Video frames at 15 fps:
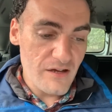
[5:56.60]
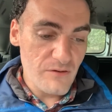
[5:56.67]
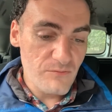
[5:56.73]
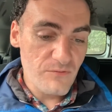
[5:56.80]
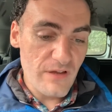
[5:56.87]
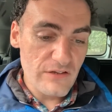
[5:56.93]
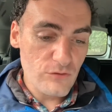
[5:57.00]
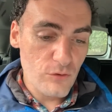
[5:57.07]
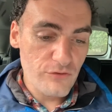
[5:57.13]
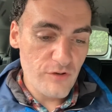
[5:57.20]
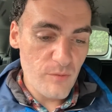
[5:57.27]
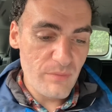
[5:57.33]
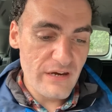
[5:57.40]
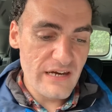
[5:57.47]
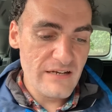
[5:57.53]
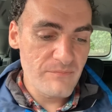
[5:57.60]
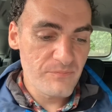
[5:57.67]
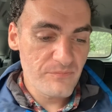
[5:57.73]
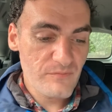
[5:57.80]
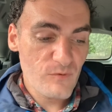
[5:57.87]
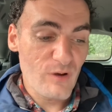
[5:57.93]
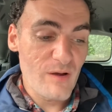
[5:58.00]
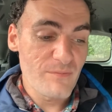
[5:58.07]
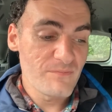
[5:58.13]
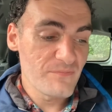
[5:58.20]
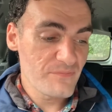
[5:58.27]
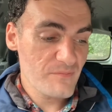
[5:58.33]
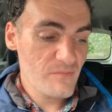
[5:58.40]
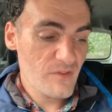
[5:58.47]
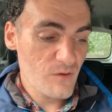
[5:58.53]
There's also been
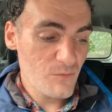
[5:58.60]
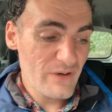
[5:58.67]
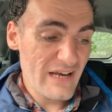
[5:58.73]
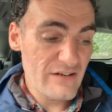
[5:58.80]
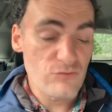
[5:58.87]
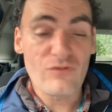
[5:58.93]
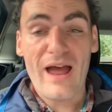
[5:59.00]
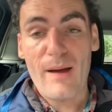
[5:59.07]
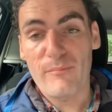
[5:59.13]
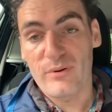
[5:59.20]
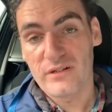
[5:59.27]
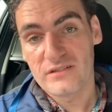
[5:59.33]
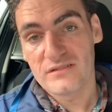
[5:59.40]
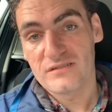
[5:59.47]
we had a rap